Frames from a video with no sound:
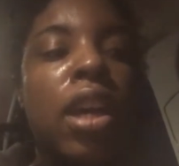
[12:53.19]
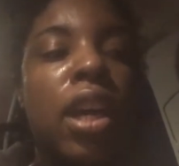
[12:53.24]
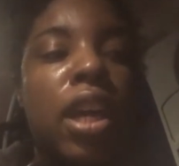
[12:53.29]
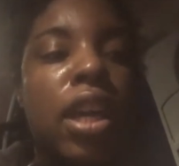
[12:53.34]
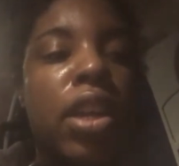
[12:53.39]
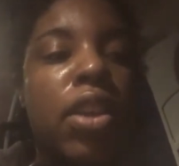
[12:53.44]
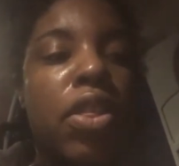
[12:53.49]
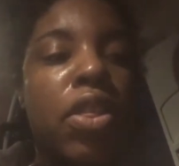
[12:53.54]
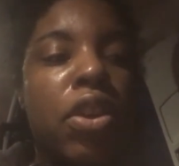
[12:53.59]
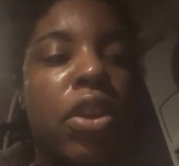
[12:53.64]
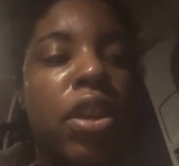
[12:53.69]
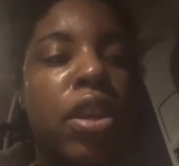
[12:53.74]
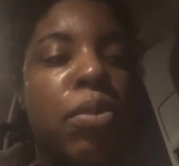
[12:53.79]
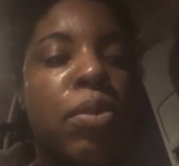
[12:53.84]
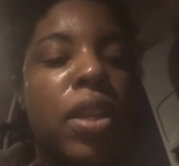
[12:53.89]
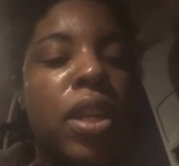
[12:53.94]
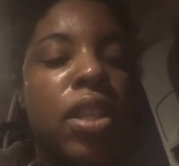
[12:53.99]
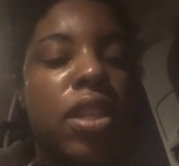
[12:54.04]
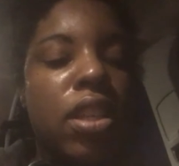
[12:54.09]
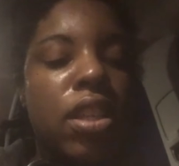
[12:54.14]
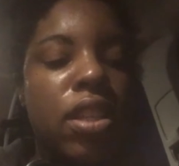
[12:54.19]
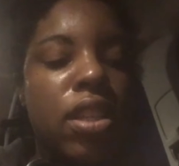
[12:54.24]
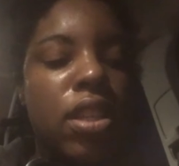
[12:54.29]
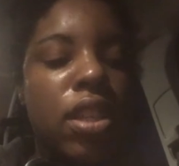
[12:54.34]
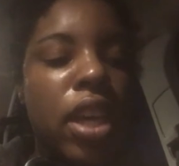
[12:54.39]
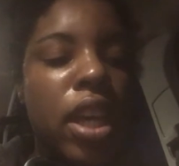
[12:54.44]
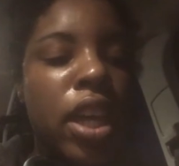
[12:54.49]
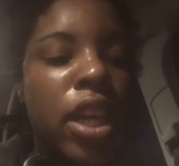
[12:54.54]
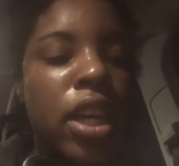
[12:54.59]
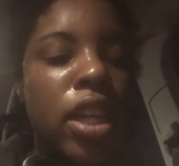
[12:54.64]
I did thirty minutes on the
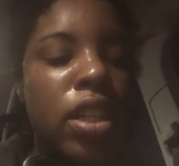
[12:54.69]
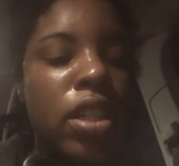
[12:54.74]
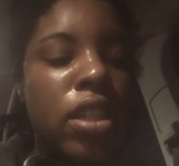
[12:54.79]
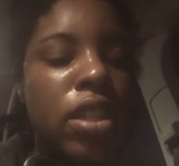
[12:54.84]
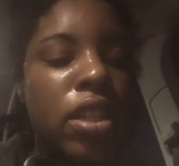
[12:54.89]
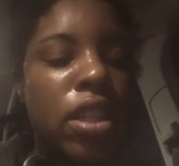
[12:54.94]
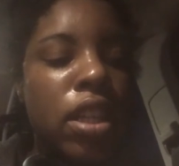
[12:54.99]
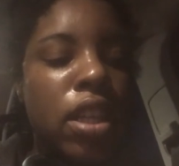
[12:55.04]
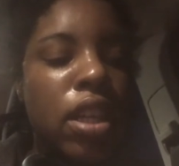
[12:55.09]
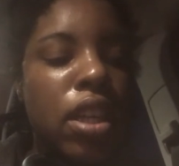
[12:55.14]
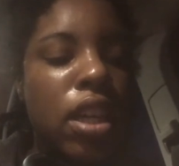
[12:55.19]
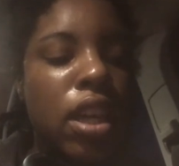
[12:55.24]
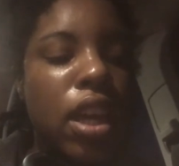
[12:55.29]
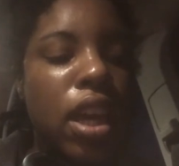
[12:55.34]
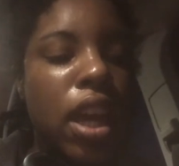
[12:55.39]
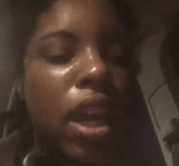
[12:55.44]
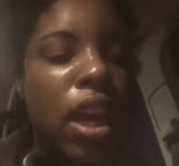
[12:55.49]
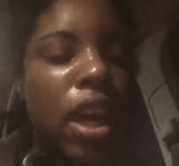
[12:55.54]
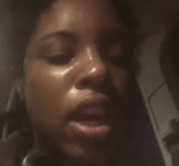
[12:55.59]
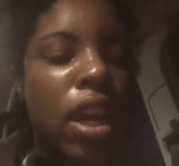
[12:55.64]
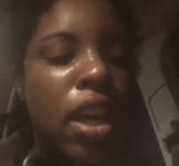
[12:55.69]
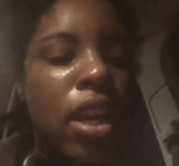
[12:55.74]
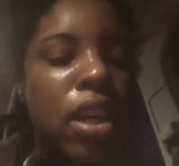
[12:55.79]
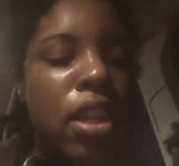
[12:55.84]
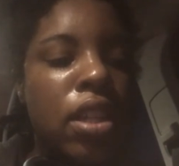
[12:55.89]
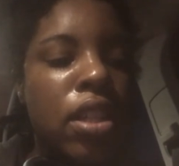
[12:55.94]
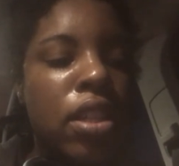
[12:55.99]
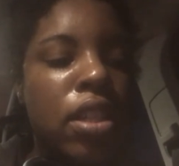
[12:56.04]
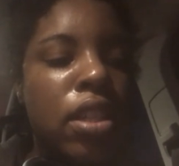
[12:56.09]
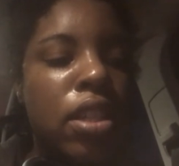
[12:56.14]
stairs,
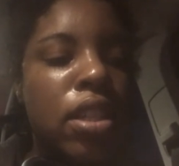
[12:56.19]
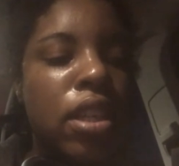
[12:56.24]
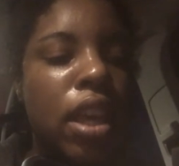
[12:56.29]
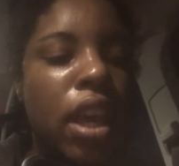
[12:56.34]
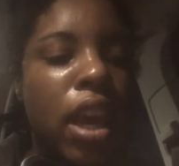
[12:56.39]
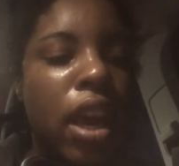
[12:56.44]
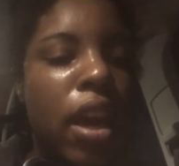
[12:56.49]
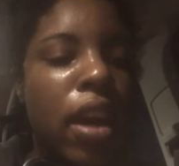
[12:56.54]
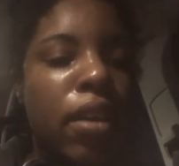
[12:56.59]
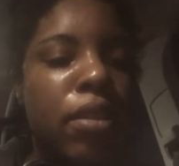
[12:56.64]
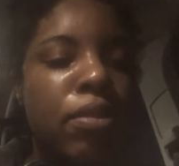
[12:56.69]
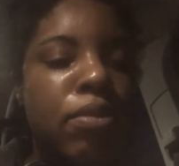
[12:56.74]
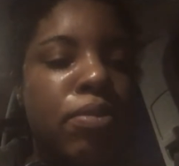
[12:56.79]
and yeah.